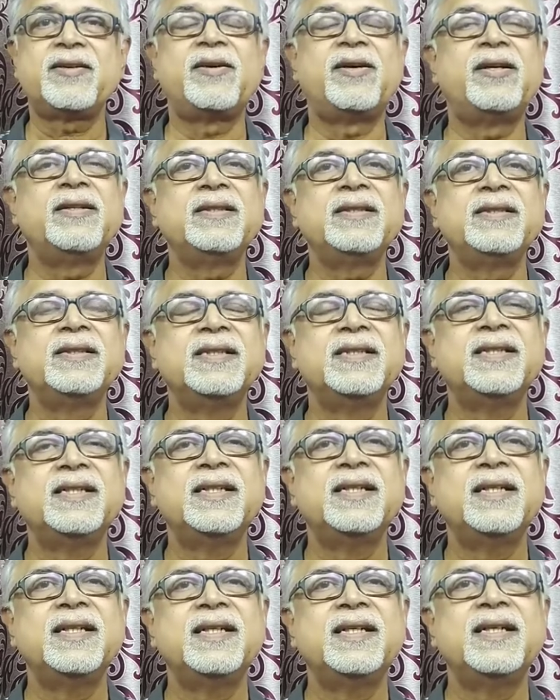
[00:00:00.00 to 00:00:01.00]
wrong,
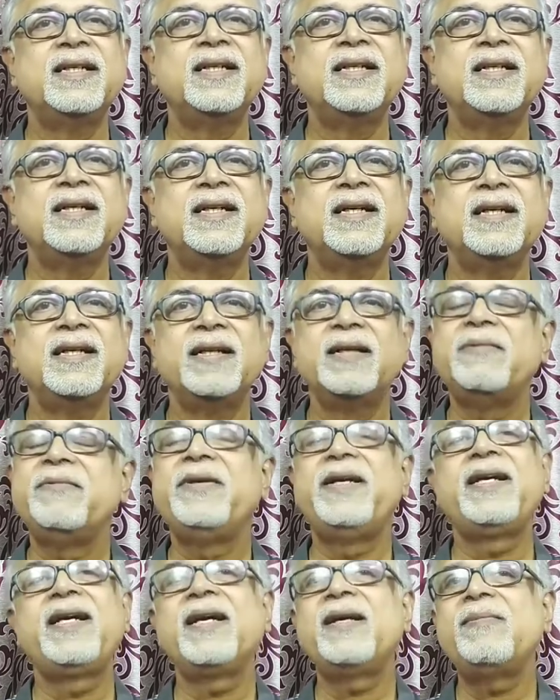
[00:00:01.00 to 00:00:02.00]
then
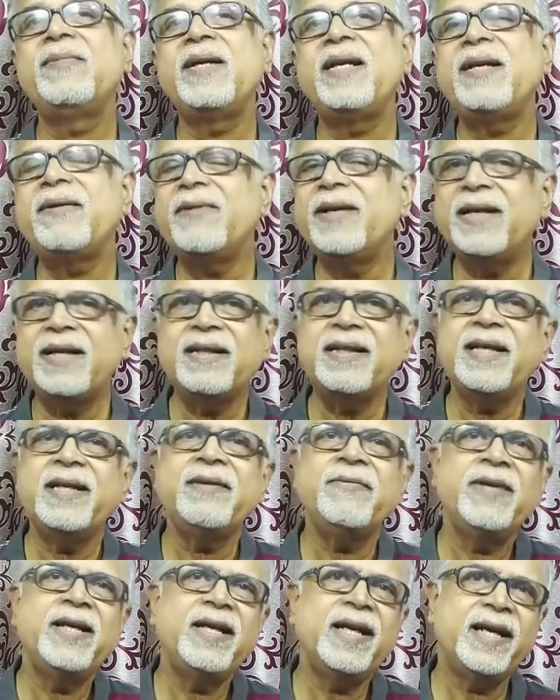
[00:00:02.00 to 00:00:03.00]
we can believe
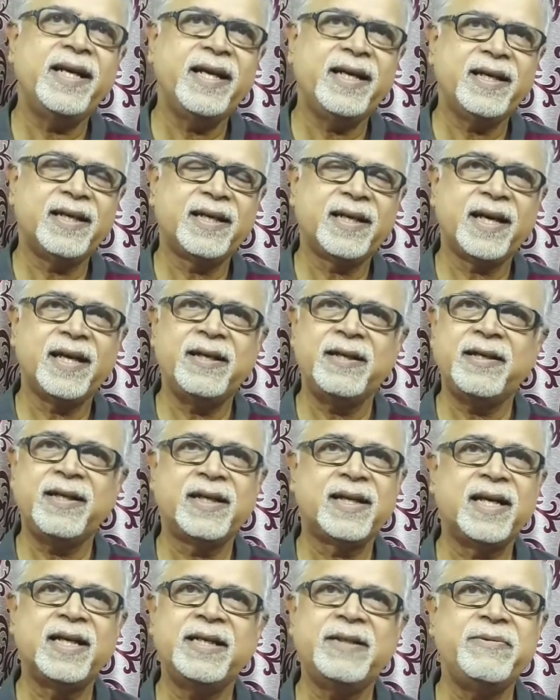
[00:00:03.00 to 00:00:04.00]
anything we like,
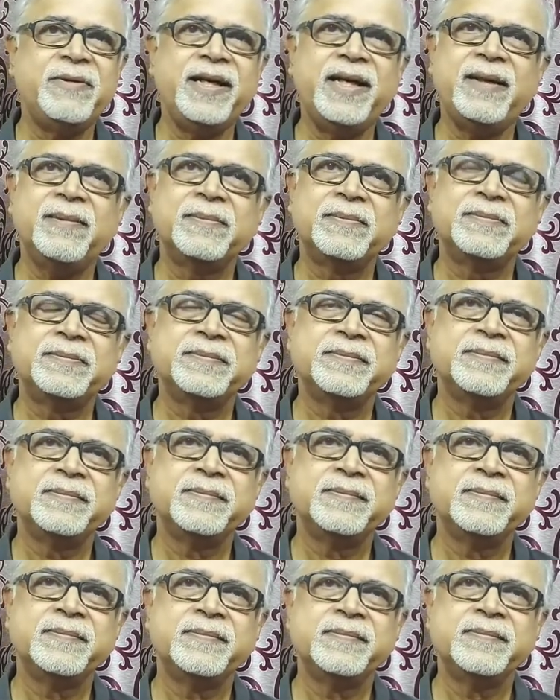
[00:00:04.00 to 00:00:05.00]
can't we?
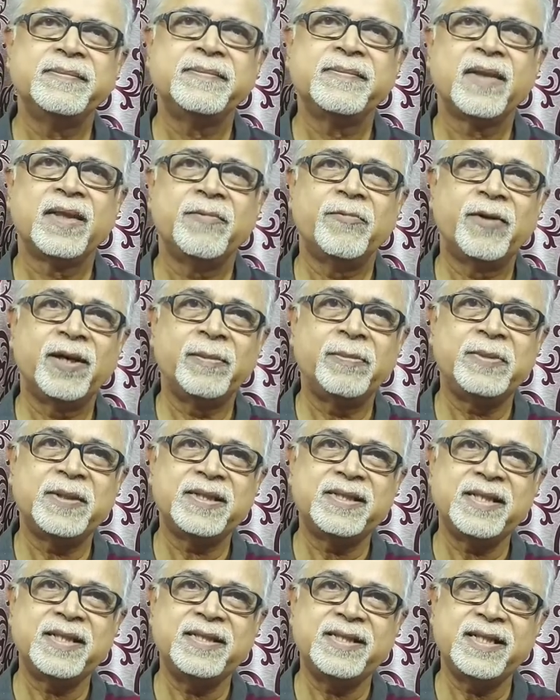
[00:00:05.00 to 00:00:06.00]
One
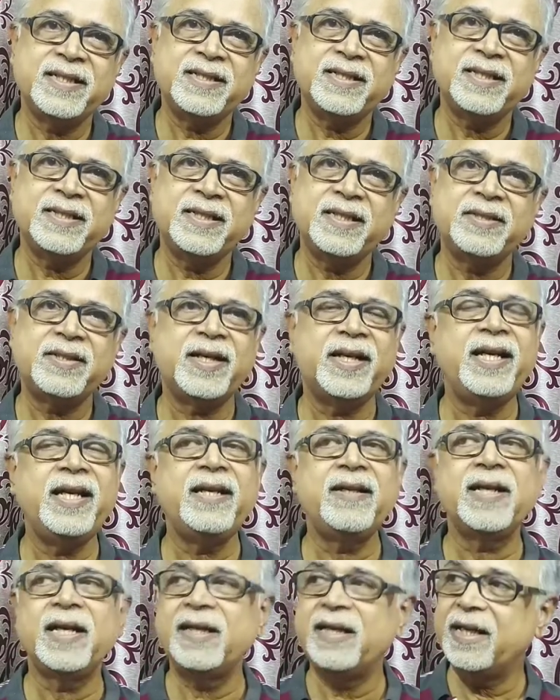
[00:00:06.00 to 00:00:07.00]
person says this is
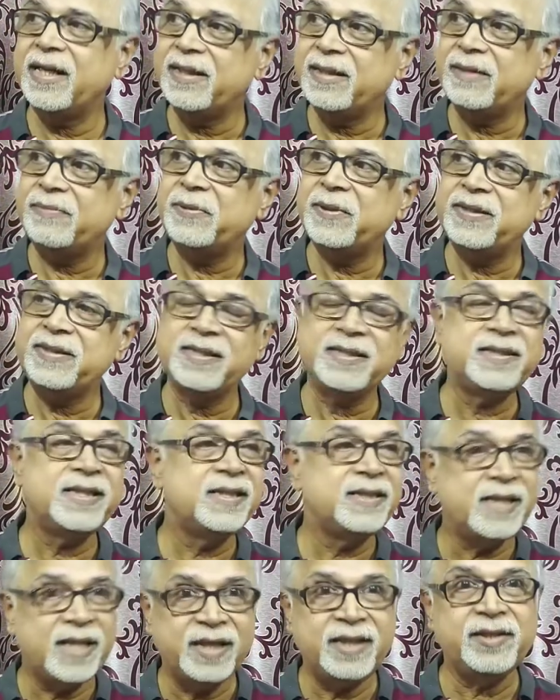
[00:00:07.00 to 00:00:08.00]
right and another person
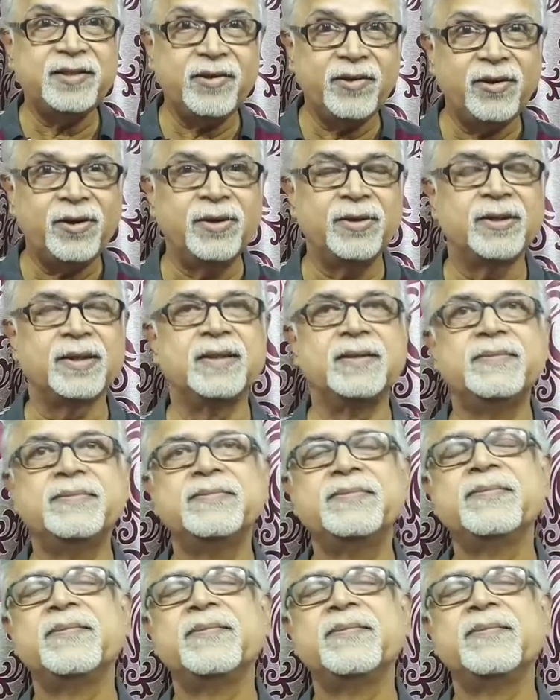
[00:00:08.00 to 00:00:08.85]
says that is wrong.